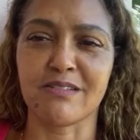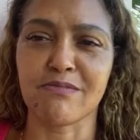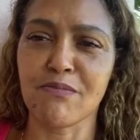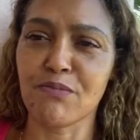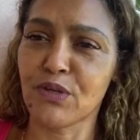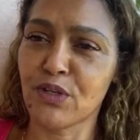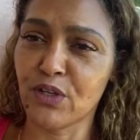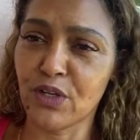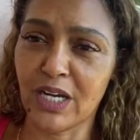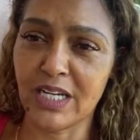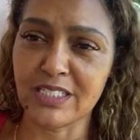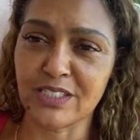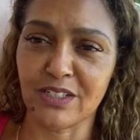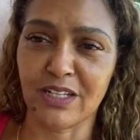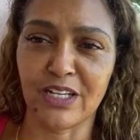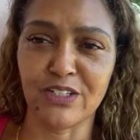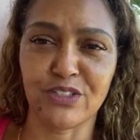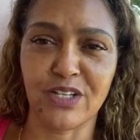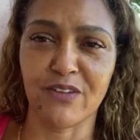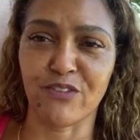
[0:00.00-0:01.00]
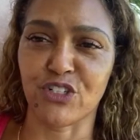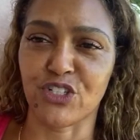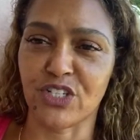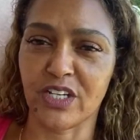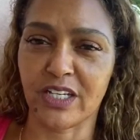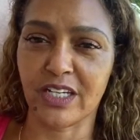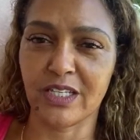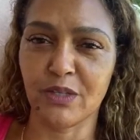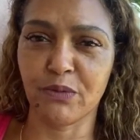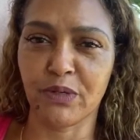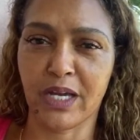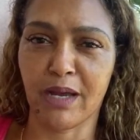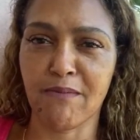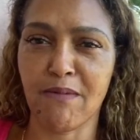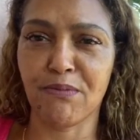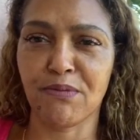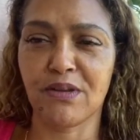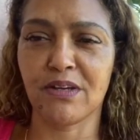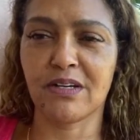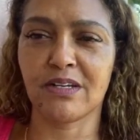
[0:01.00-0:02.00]
Remember you guys, I used to have a chicken that would come
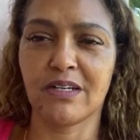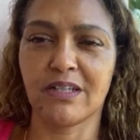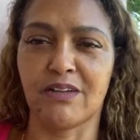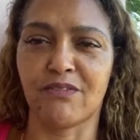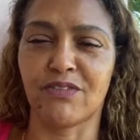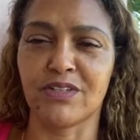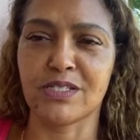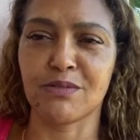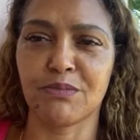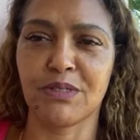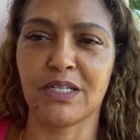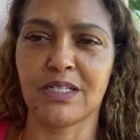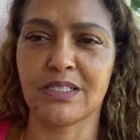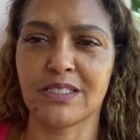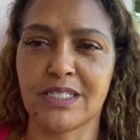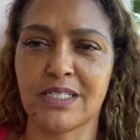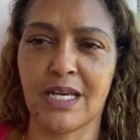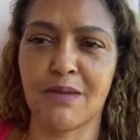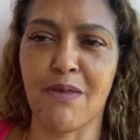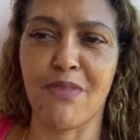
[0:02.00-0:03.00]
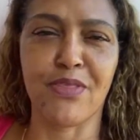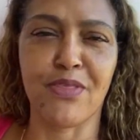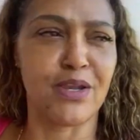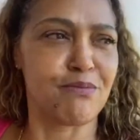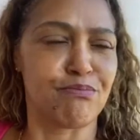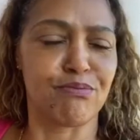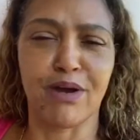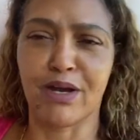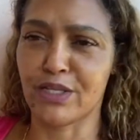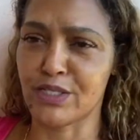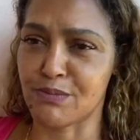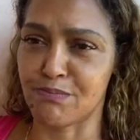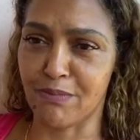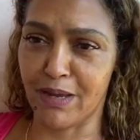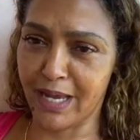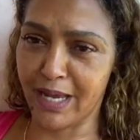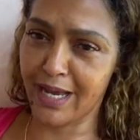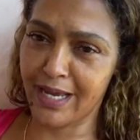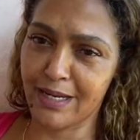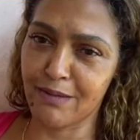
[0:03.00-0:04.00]
up here and visit me all the time. And then it brought
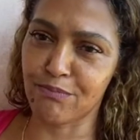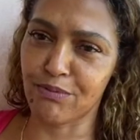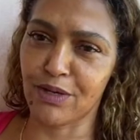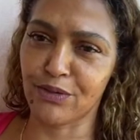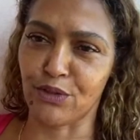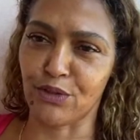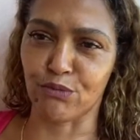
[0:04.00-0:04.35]
it brought the